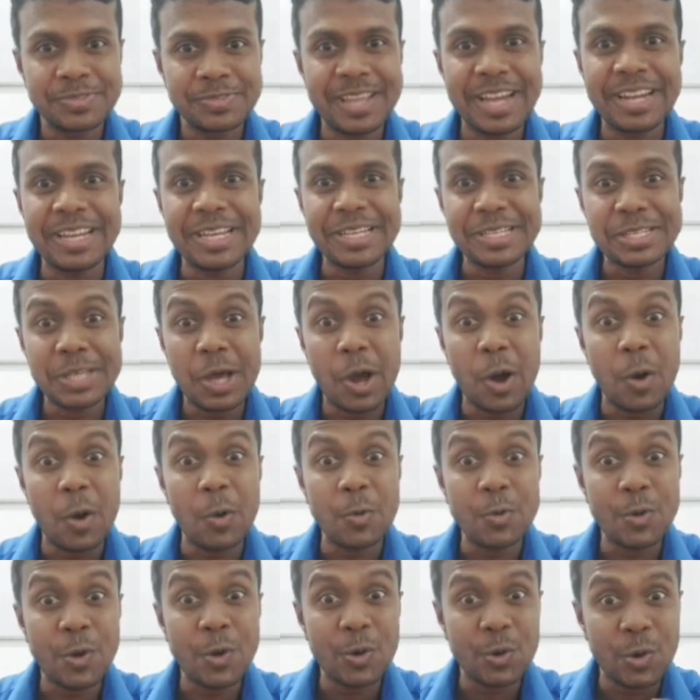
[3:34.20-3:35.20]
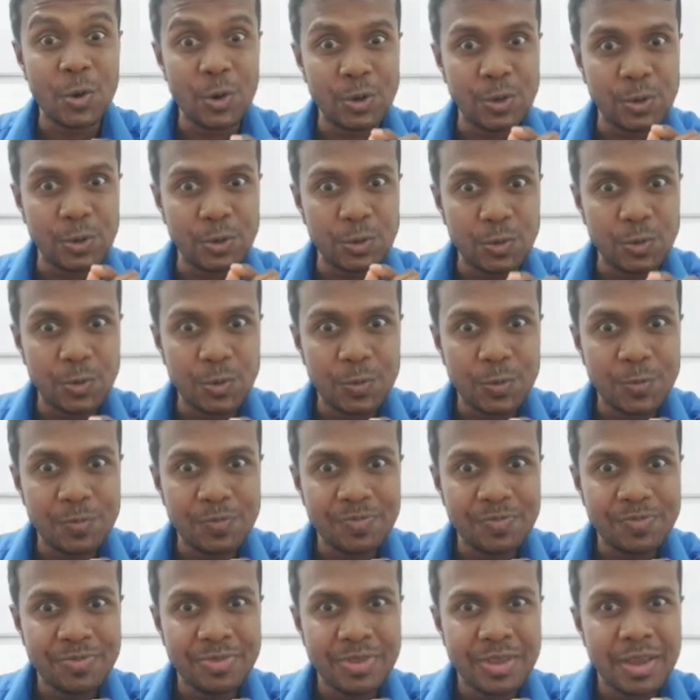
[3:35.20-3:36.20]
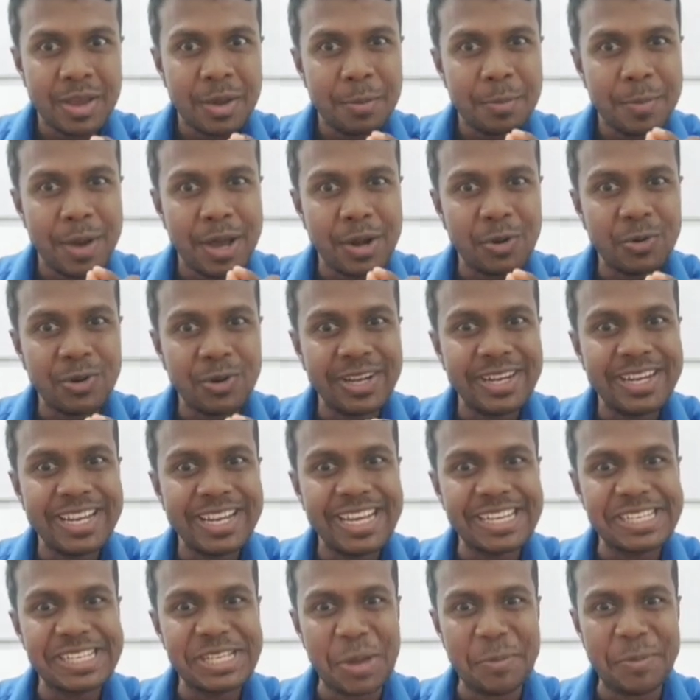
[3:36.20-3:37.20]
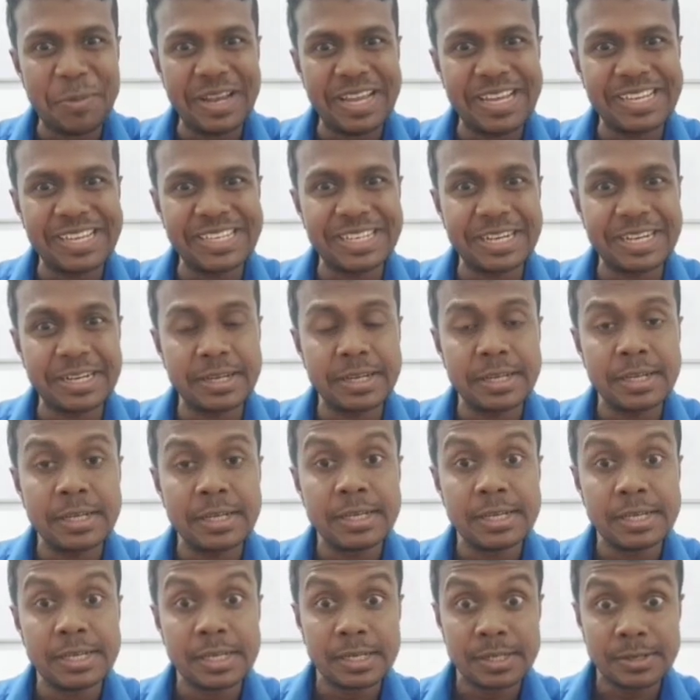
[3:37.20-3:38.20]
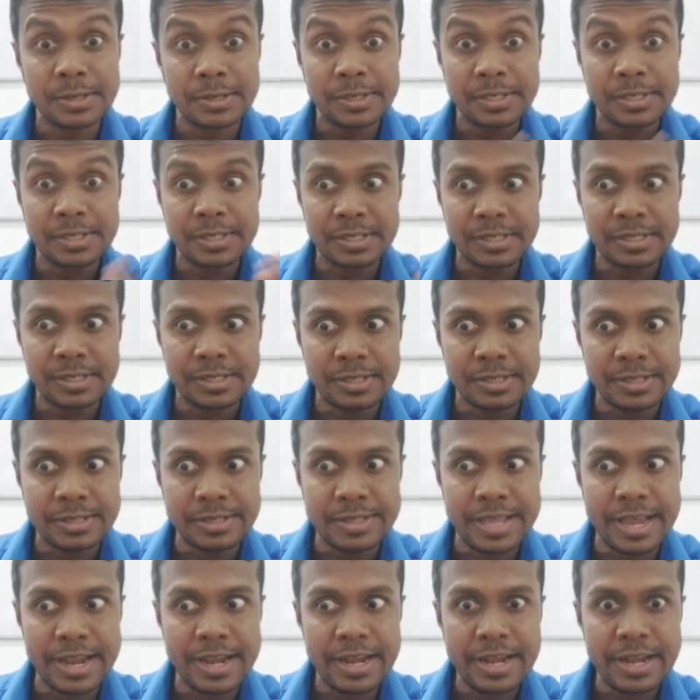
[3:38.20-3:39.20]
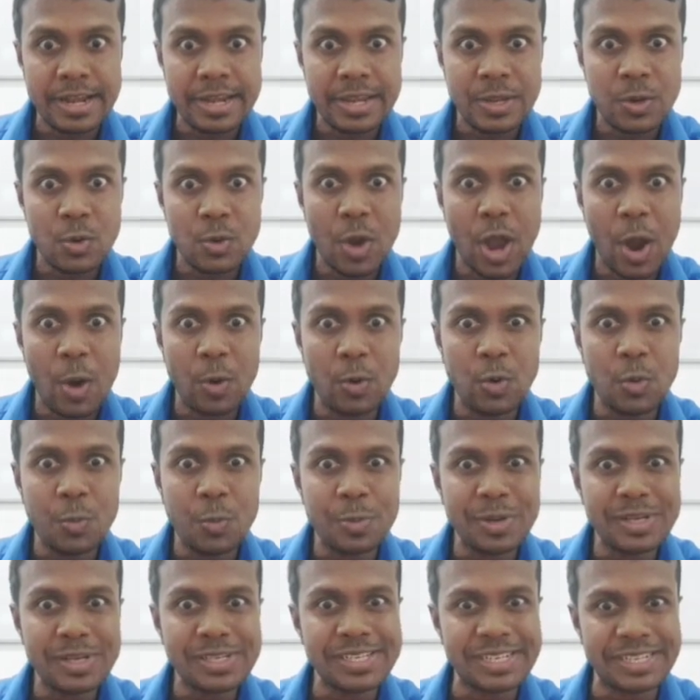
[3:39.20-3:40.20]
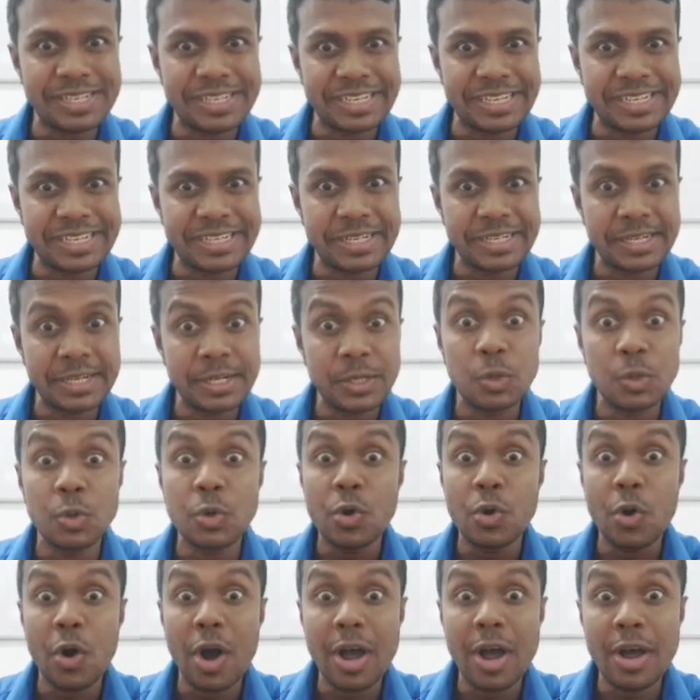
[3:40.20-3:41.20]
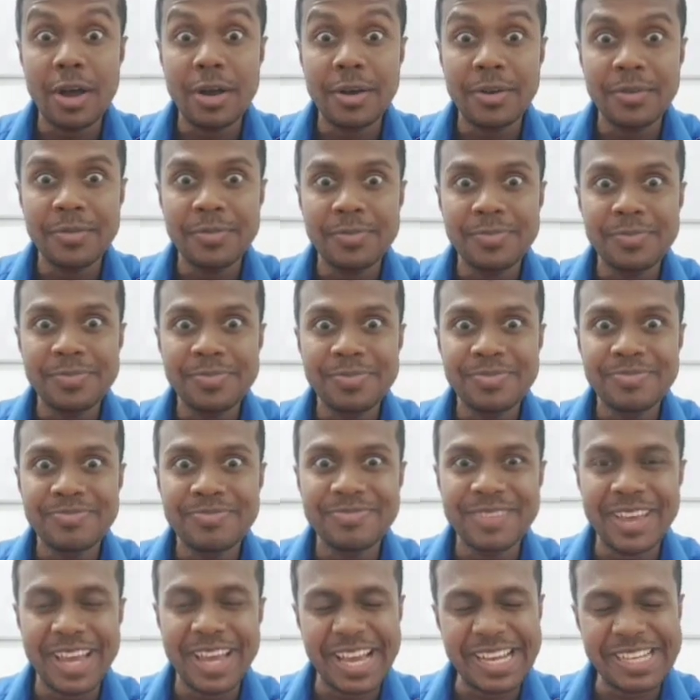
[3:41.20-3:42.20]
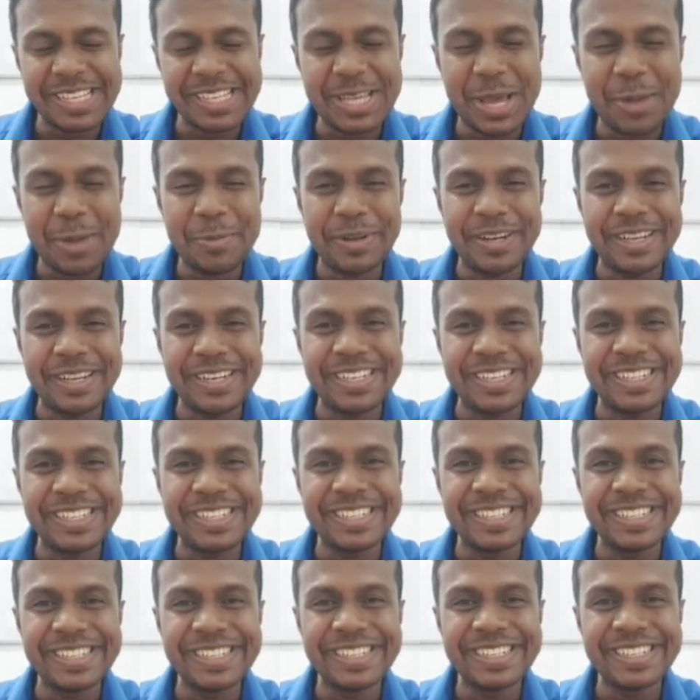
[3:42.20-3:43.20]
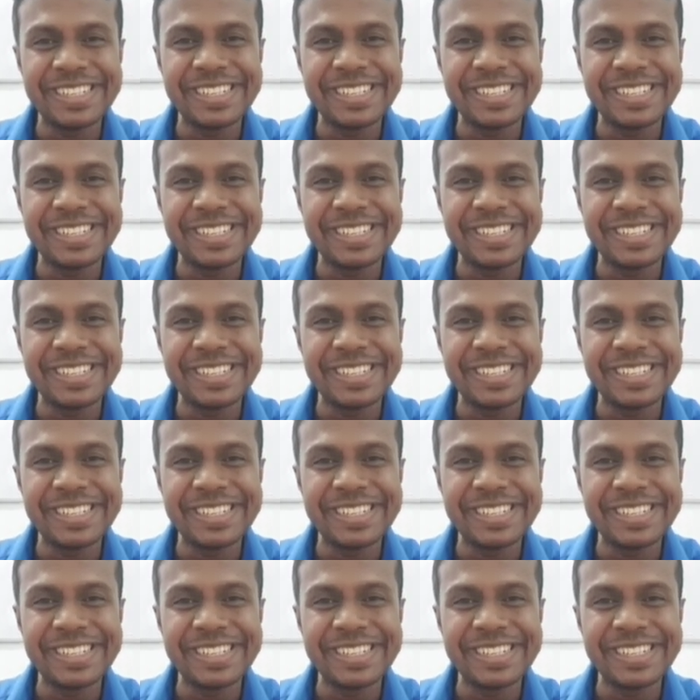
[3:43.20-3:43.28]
That is how you are going to do parotid examination. Then you have to present it to your examiner.